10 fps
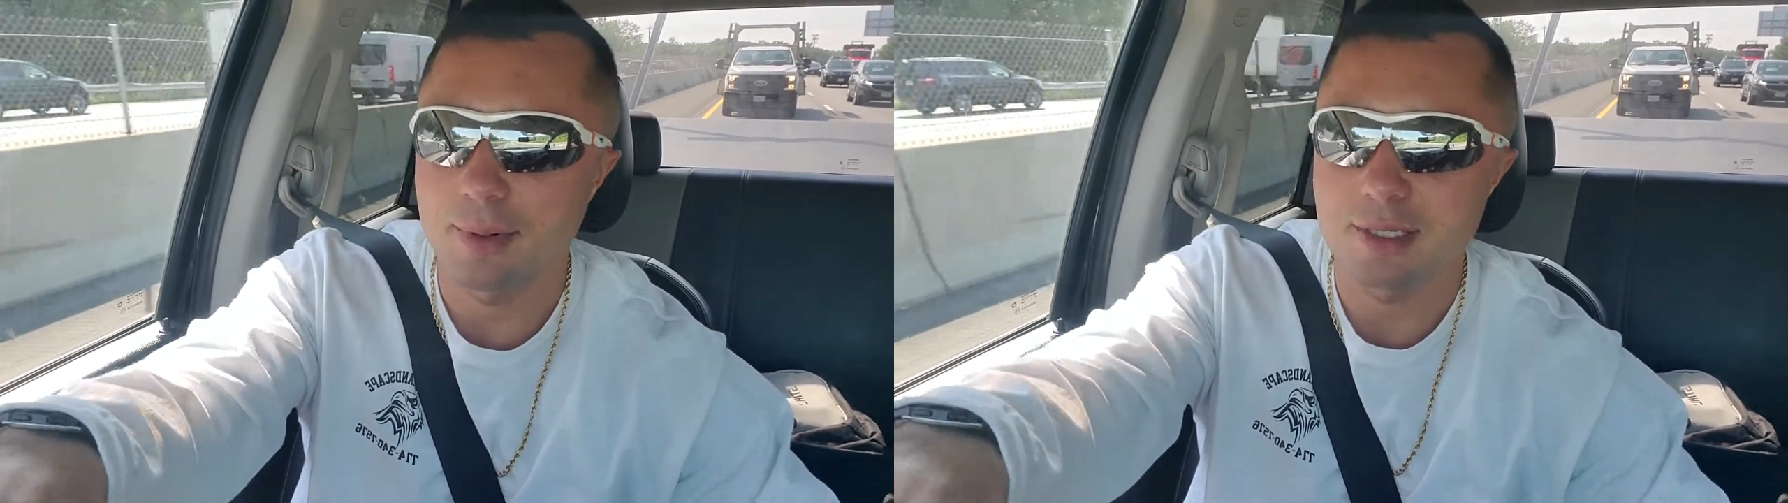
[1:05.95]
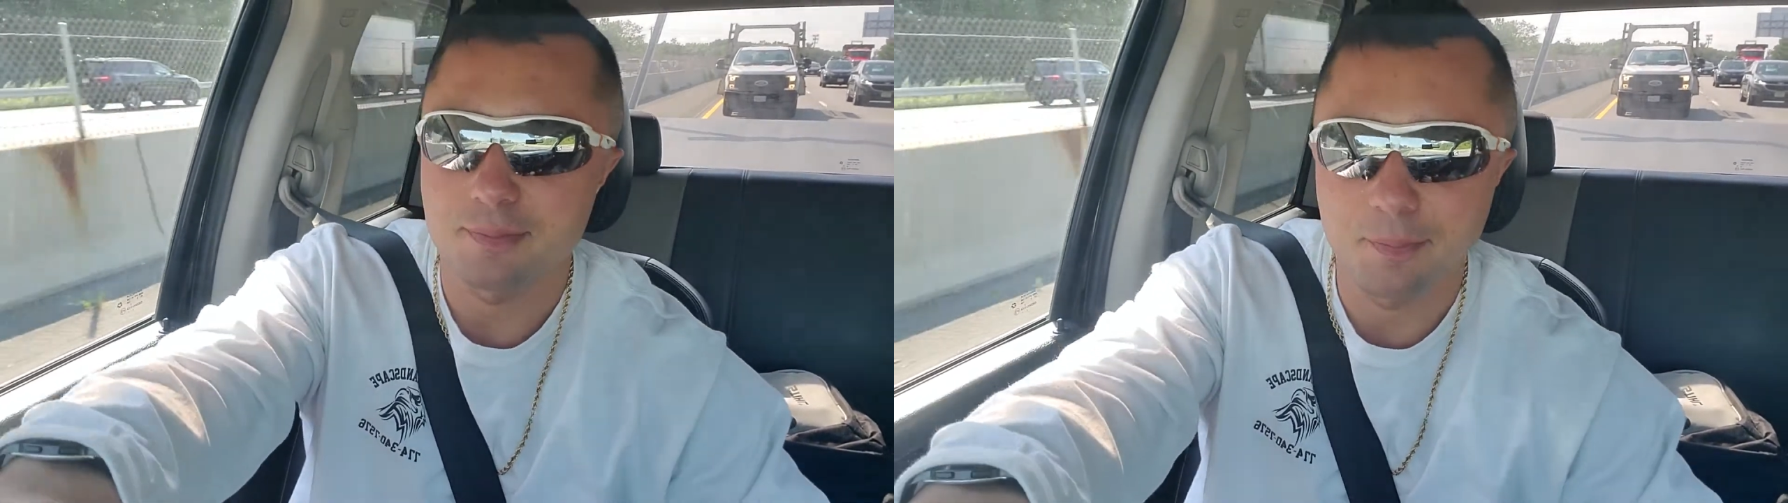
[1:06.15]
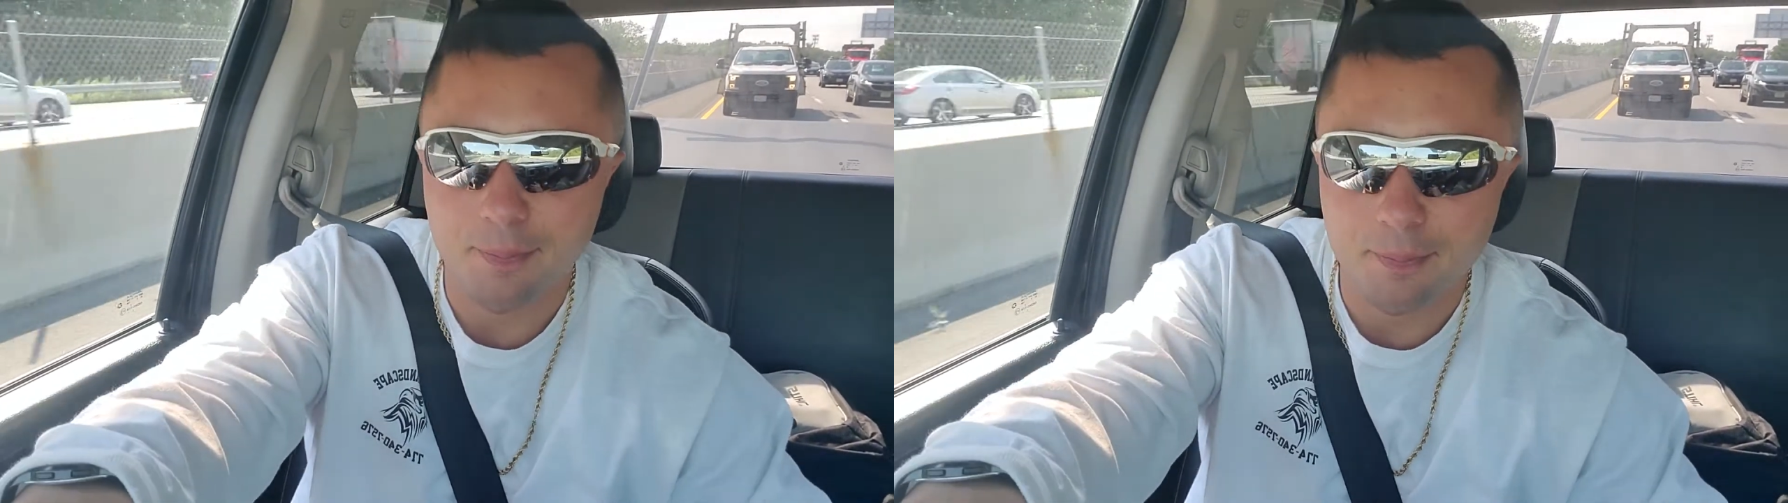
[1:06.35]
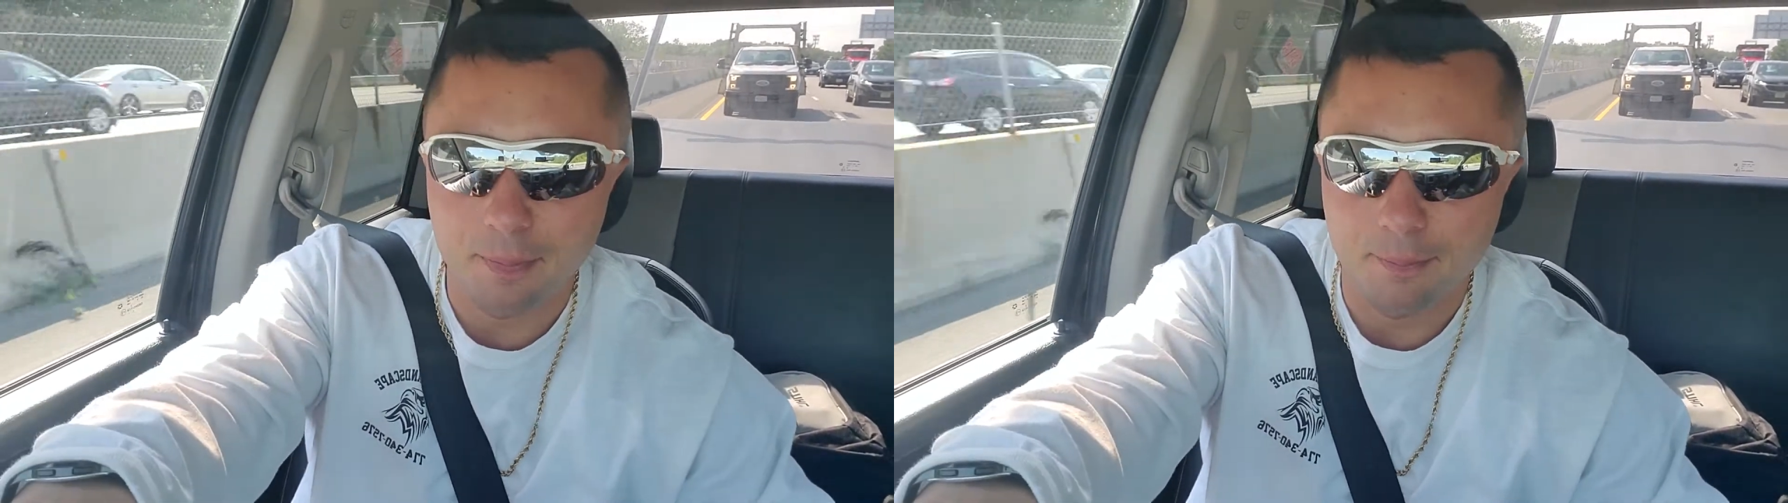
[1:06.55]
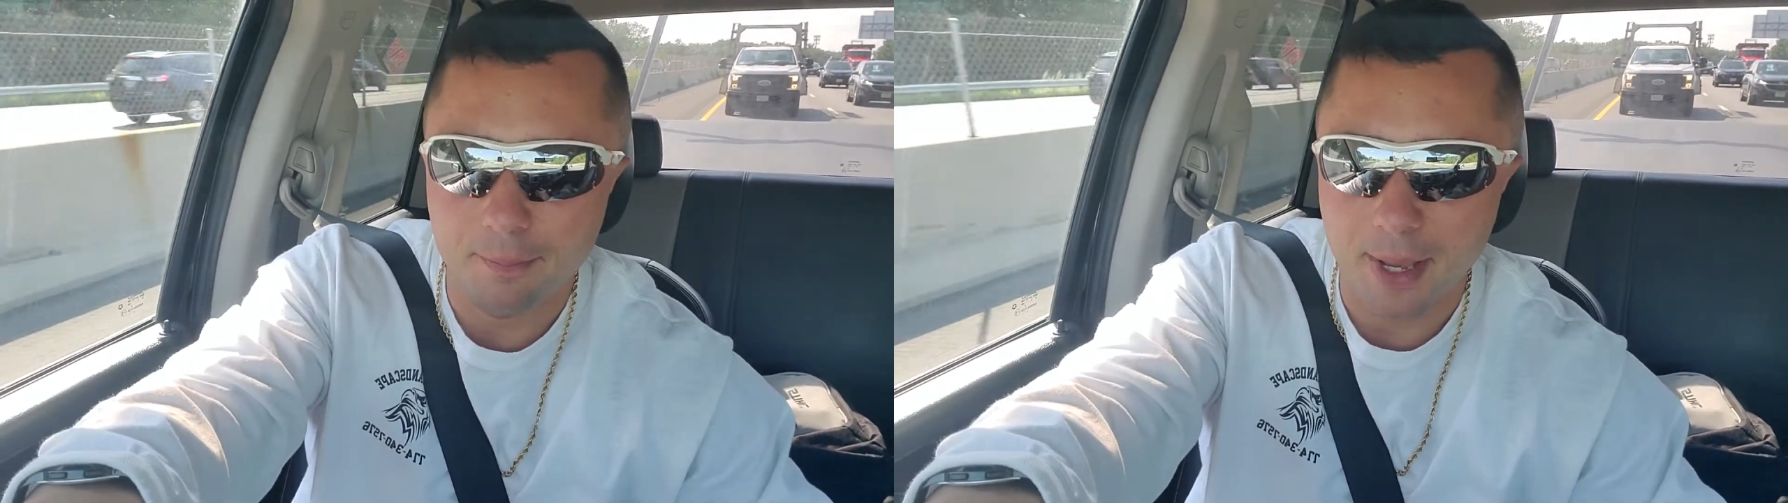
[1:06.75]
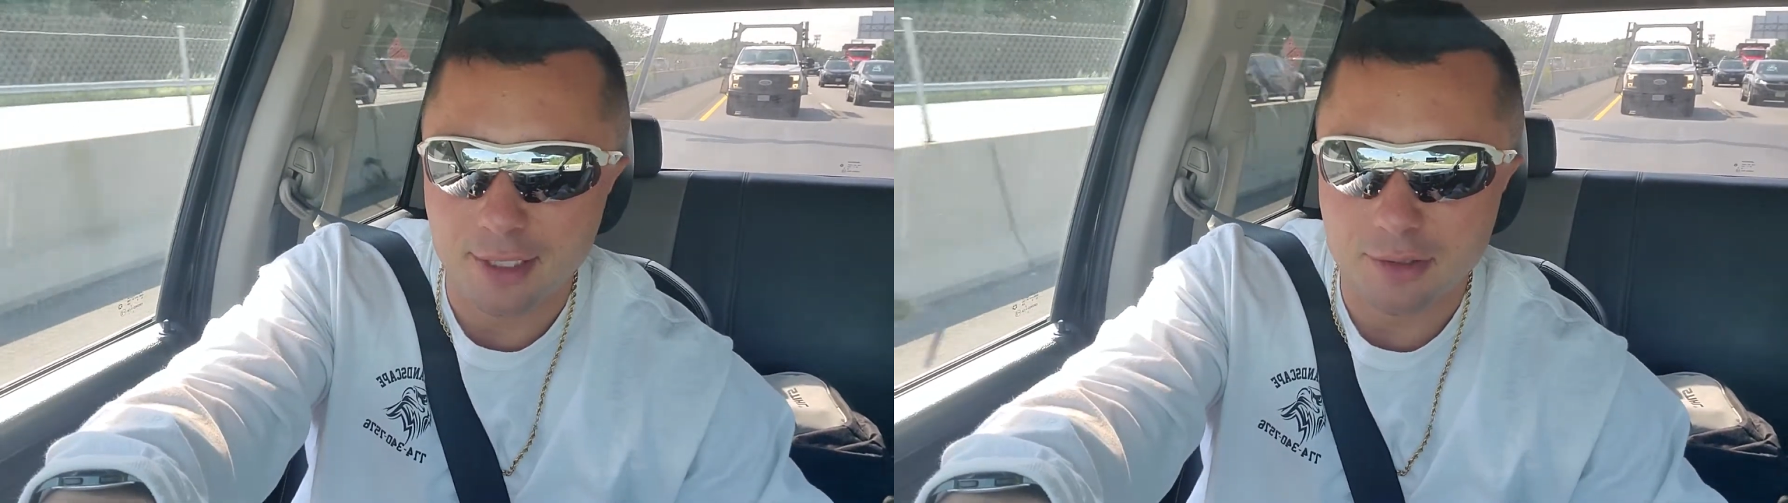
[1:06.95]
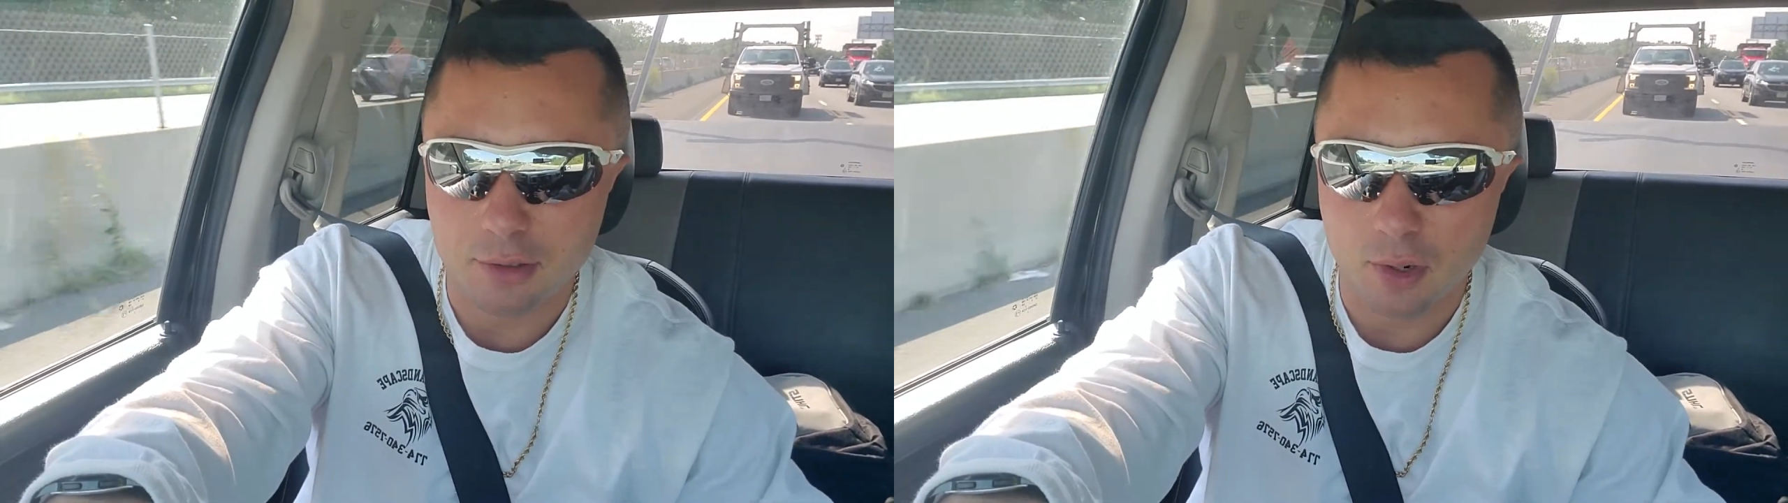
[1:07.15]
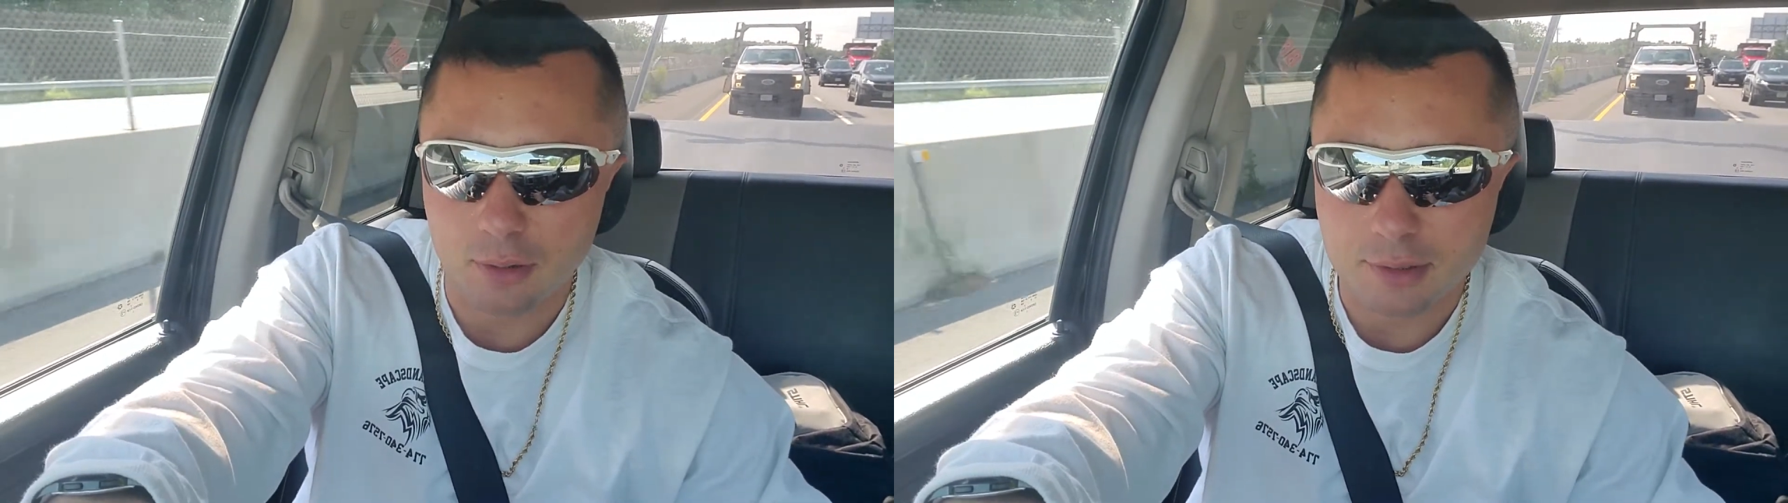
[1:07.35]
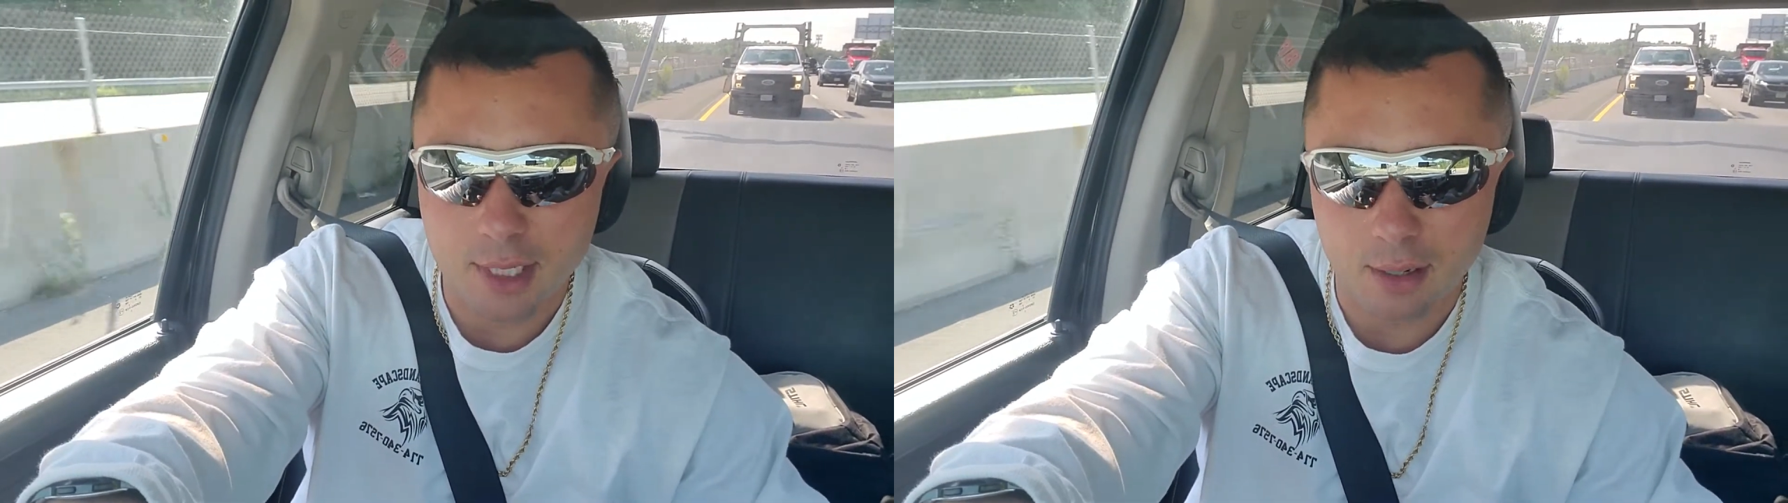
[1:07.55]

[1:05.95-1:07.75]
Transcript: but Bedros.